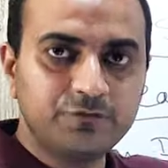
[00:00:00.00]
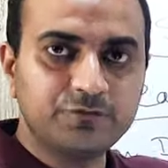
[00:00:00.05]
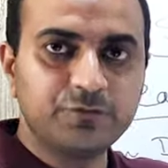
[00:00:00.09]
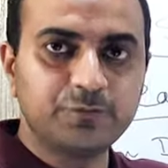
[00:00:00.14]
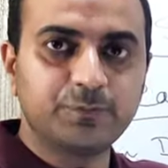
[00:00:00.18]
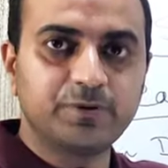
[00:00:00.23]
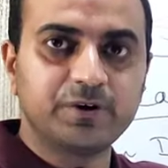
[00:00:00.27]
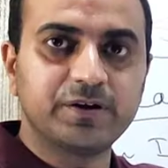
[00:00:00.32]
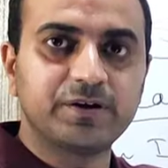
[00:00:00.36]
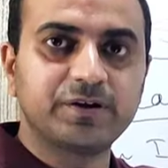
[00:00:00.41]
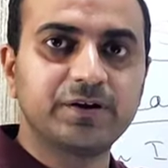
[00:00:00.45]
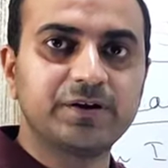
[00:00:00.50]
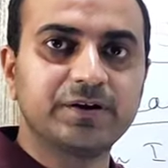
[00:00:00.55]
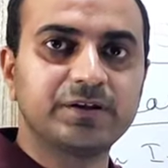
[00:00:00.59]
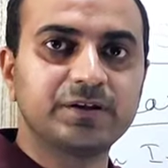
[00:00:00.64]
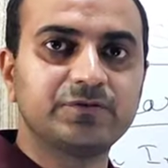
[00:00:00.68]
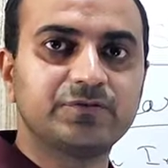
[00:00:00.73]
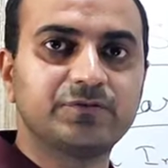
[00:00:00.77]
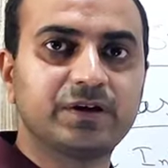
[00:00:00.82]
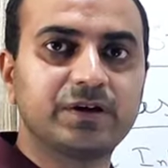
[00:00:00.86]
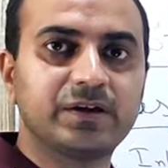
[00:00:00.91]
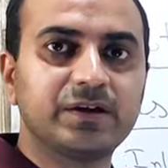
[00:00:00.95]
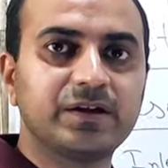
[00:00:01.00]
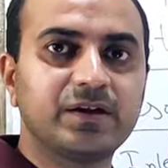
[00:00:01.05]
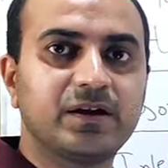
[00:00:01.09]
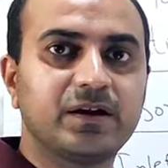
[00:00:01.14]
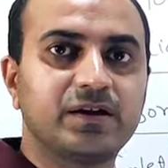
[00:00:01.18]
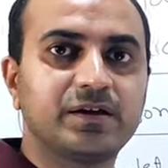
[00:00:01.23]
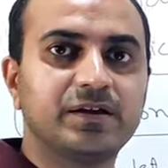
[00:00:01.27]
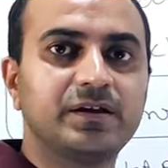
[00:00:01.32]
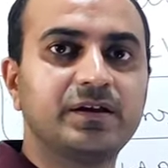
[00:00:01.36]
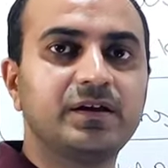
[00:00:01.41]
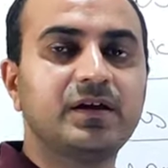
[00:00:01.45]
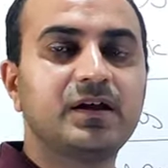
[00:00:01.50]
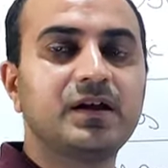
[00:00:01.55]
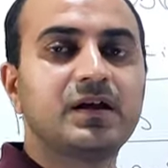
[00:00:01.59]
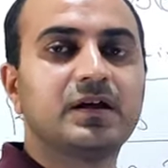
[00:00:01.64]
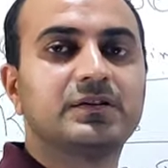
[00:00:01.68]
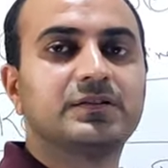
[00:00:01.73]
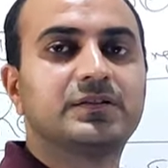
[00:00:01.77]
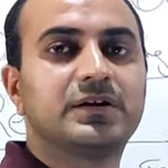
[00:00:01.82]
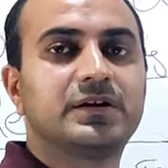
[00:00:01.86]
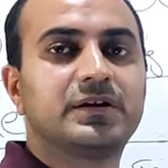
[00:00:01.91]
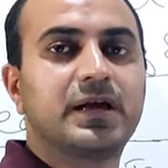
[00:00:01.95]
if spray rate is very high
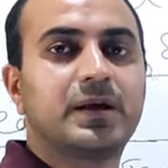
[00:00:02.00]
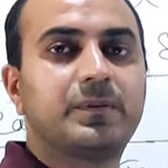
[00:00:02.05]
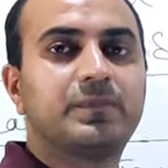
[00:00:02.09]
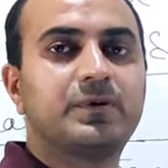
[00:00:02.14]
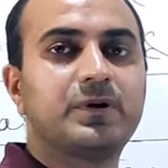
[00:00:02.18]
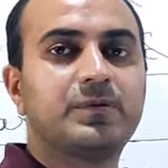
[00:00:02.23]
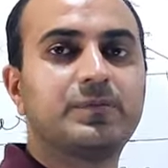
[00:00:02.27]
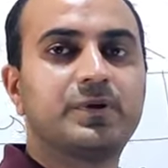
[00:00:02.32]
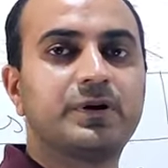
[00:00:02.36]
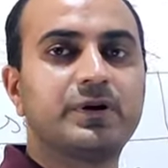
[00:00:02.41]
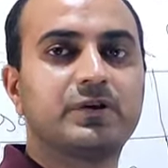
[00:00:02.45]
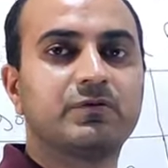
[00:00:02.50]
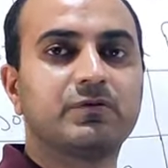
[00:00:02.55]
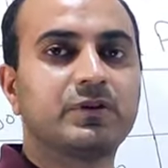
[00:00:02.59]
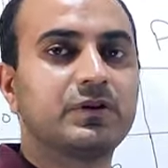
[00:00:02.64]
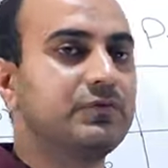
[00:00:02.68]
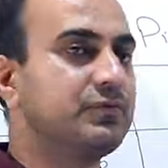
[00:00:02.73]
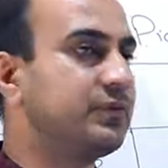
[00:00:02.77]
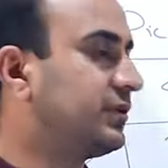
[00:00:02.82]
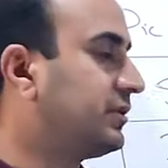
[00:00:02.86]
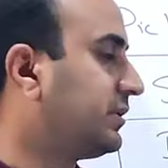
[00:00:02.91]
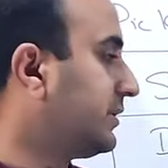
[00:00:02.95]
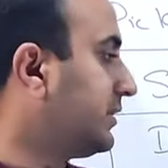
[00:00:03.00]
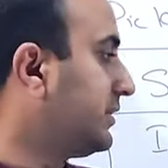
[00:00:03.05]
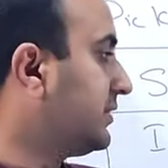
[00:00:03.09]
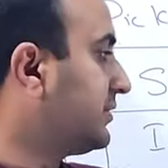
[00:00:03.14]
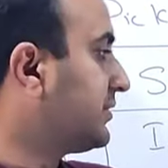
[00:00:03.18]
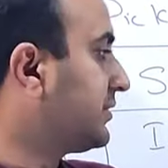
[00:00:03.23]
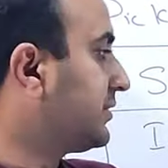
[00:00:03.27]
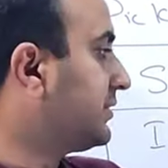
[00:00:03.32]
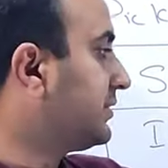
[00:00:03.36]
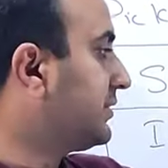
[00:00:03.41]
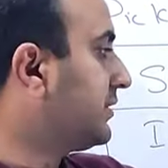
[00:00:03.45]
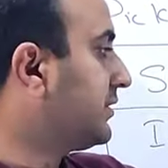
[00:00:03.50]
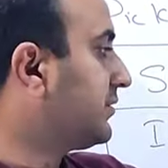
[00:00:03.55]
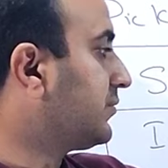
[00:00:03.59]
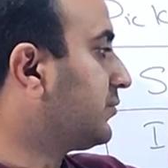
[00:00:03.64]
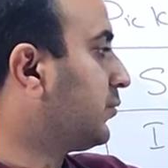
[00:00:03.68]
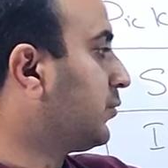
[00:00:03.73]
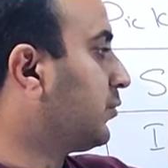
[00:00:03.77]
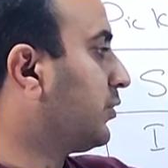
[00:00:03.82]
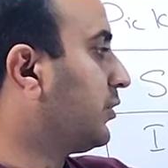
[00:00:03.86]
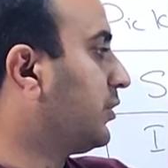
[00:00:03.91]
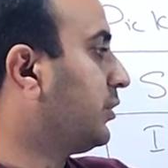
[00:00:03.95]
the tablet may twin with each other
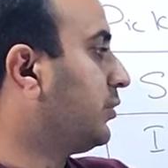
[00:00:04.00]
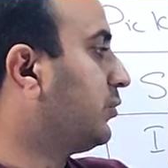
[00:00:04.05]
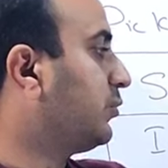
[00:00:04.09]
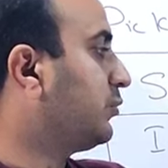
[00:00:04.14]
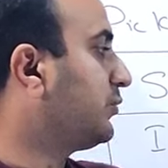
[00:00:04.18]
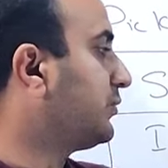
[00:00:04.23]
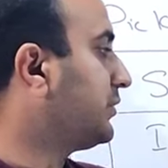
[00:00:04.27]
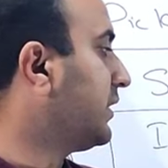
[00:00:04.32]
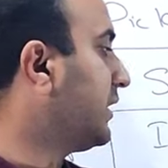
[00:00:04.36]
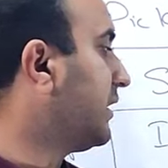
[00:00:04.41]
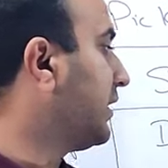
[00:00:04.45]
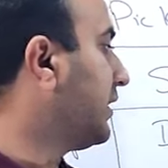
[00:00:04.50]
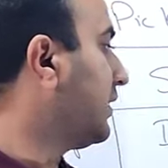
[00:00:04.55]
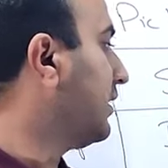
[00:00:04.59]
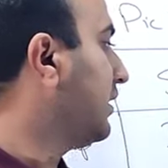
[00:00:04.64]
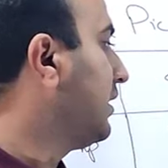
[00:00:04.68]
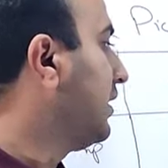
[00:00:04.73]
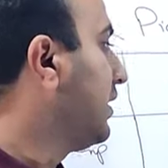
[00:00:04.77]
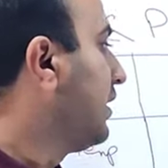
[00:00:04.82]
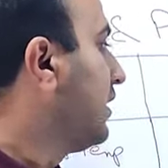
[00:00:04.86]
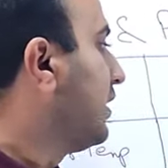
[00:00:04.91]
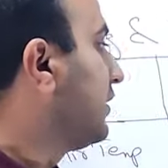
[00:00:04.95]
so reduce the